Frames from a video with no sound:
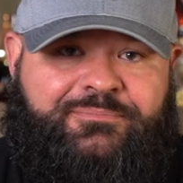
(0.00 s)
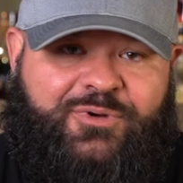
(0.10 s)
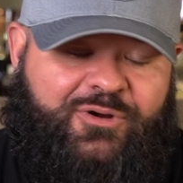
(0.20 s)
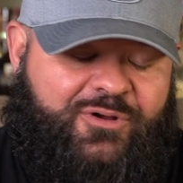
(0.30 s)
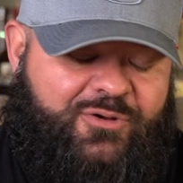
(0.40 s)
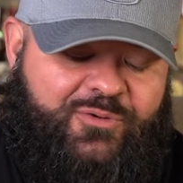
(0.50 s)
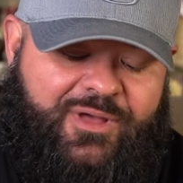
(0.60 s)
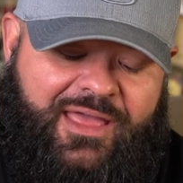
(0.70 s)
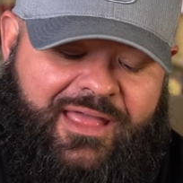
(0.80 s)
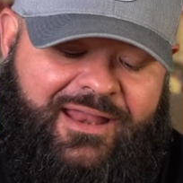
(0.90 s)
Morrow
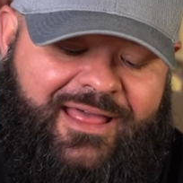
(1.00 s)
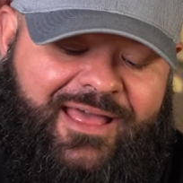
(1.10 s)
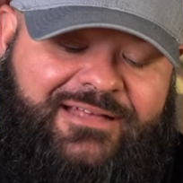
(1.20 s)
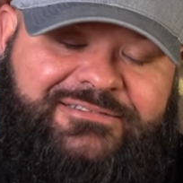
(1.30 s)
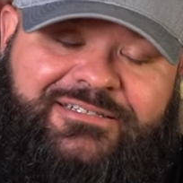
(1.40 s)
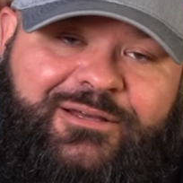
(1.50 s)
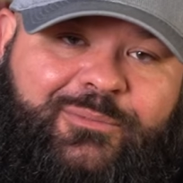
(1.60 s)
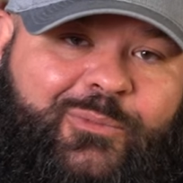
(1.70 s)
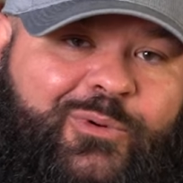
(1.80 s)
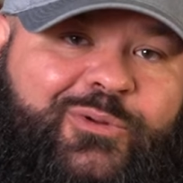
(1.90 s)
and asked
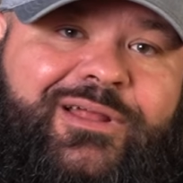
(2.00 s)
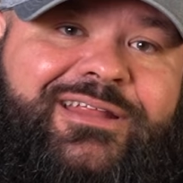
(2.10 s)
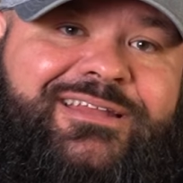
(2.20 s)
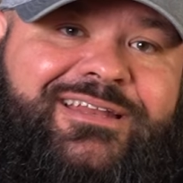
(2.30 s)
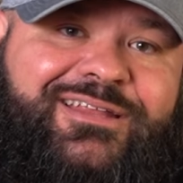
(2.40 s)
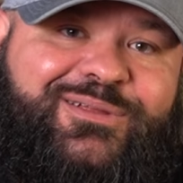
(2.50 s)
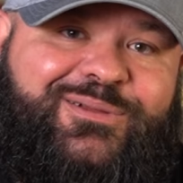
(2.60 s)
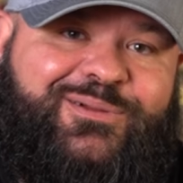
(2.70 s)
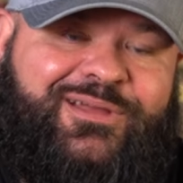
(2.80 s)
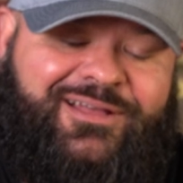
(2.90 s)
him, what do I need to
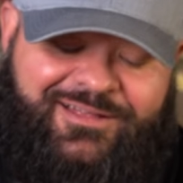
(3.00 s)
do